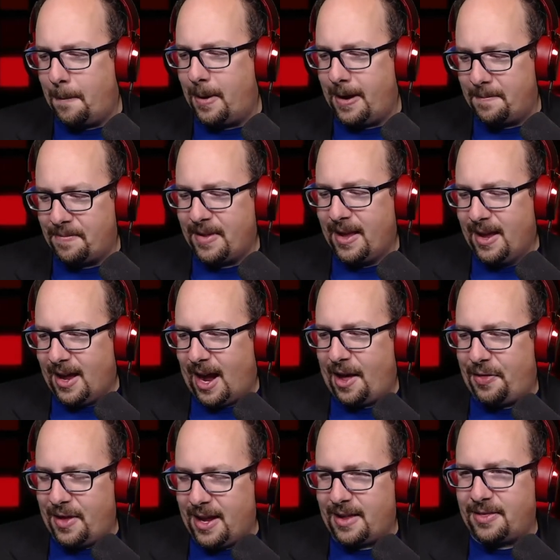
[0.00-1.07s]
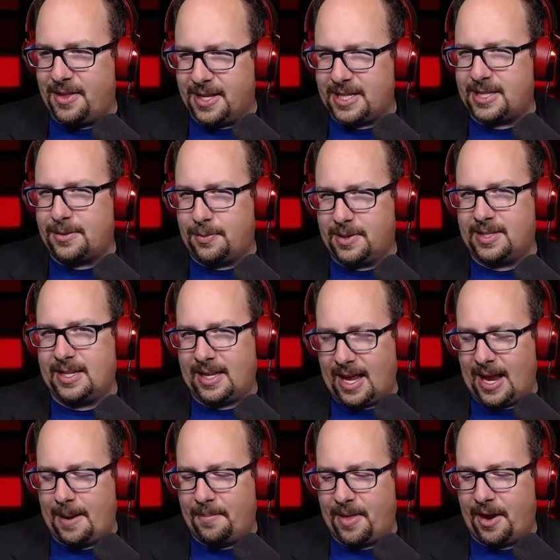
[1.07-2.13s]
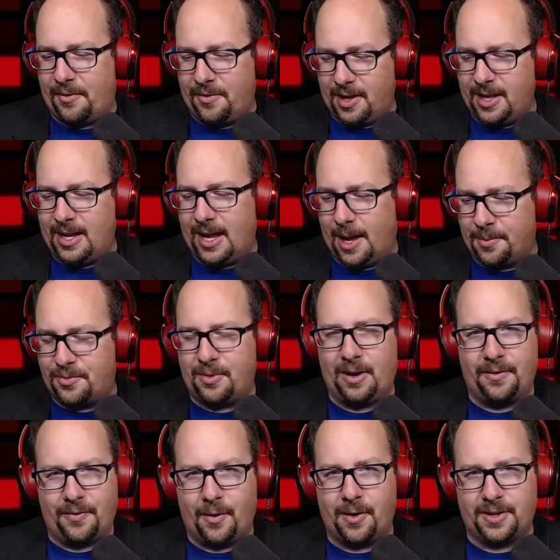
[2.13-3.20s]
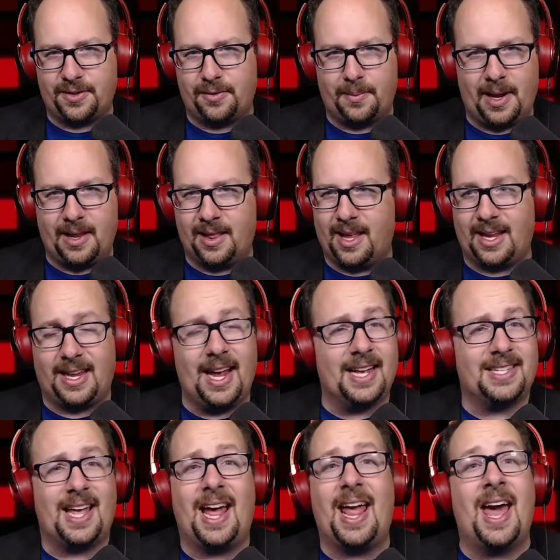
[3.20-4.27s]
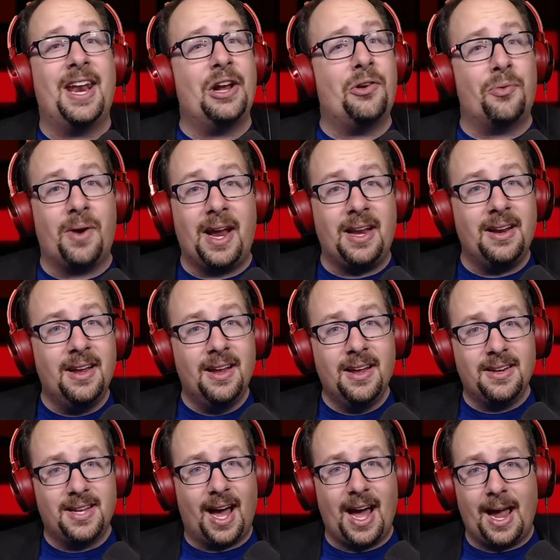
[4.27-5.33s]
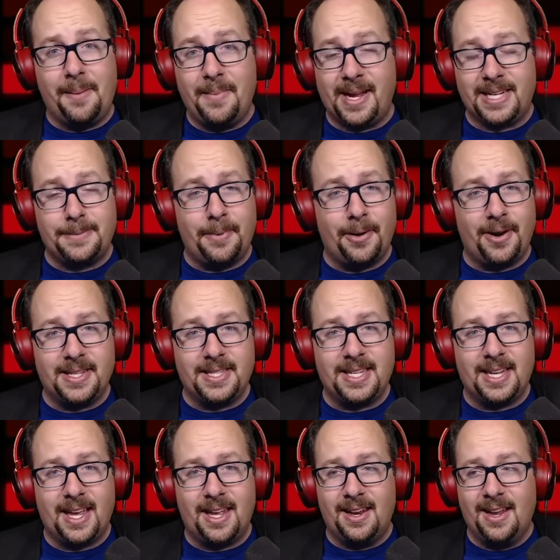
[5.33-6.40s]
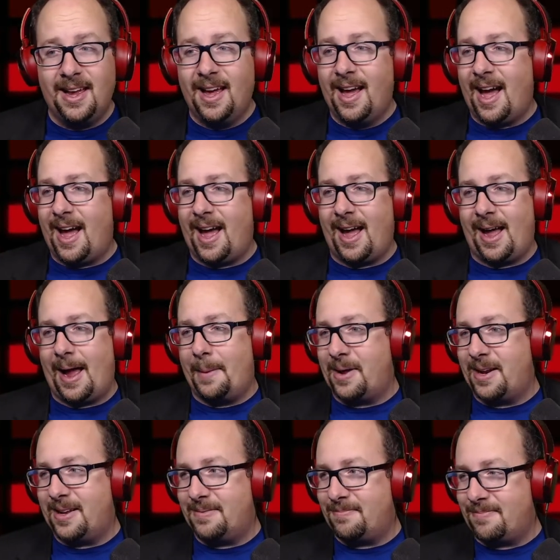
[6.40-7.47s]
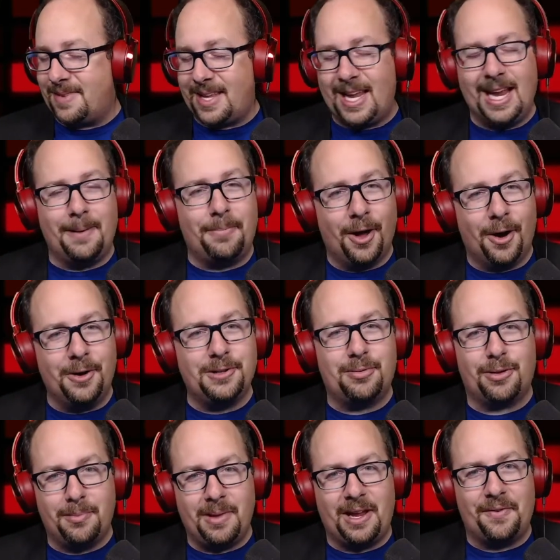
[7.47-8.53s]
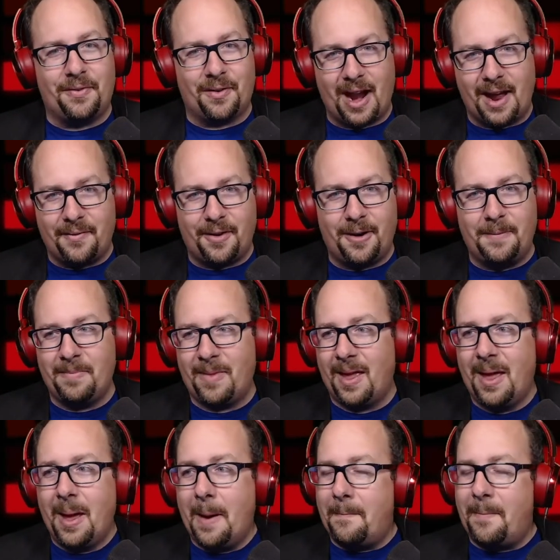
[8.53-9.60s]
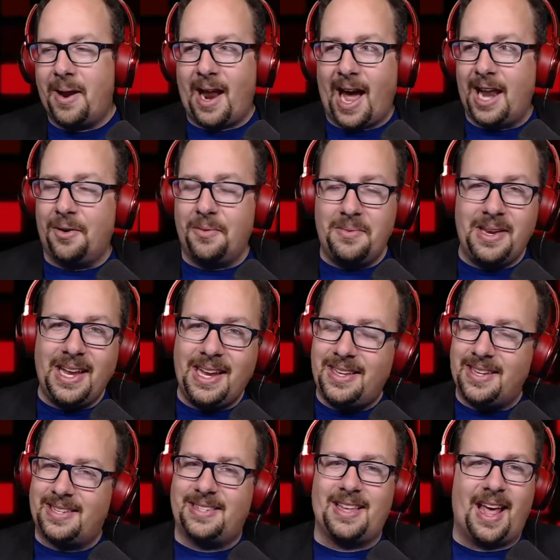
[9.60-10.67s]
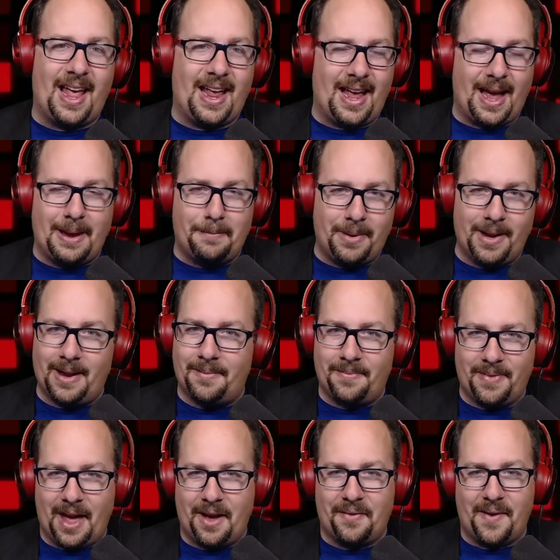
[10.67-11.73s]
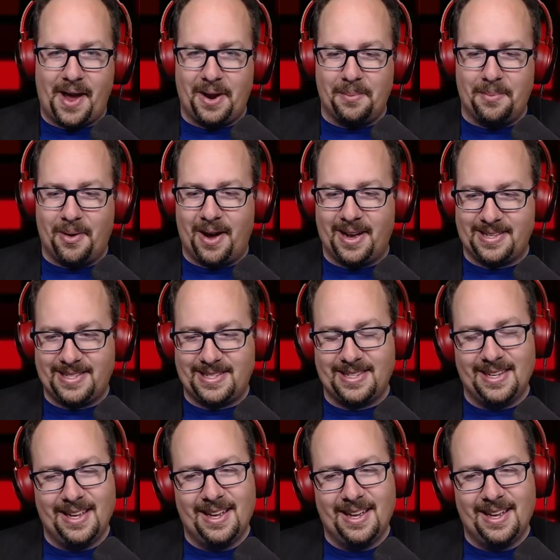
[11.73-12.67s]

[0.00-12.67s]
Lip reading: But I think this was a game that really helped reinforce for me, like, yes, I had a great time experiencing it. I'm going to keep those with me forever, but I don't need to say I beat that final boss.